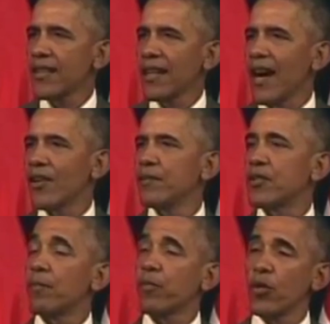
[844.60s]
allowed him
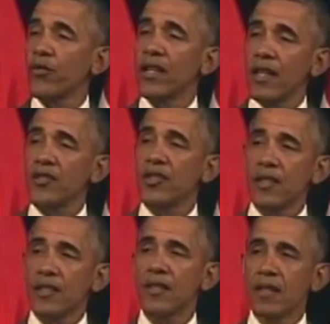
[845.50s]
to improve
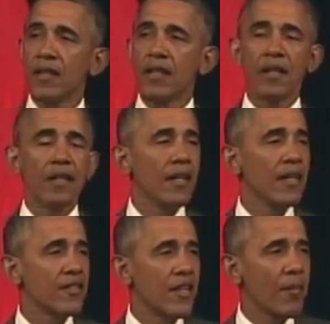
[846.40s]
conditions in
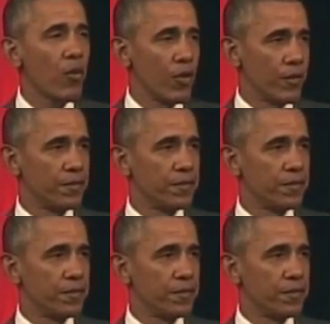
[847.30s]
his neighborhood.